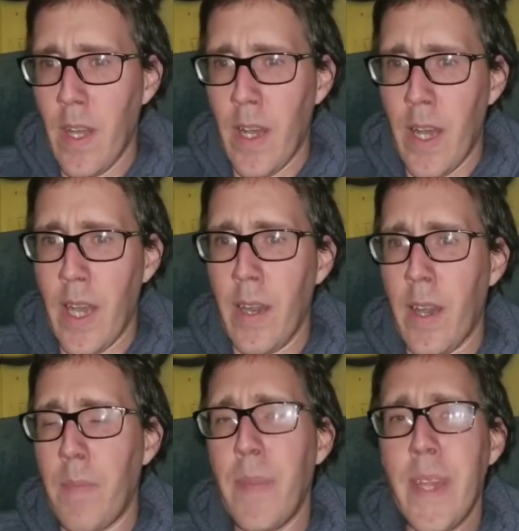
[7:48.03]
I
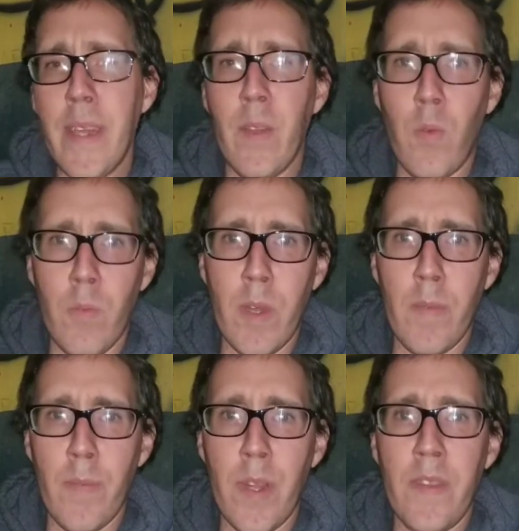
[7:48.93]
pity the woman,
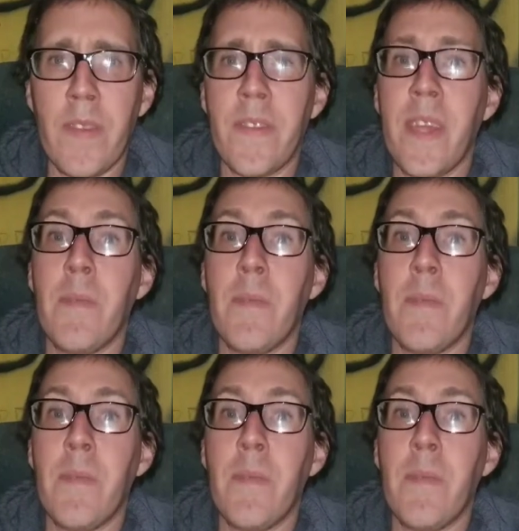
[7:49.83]
but at the same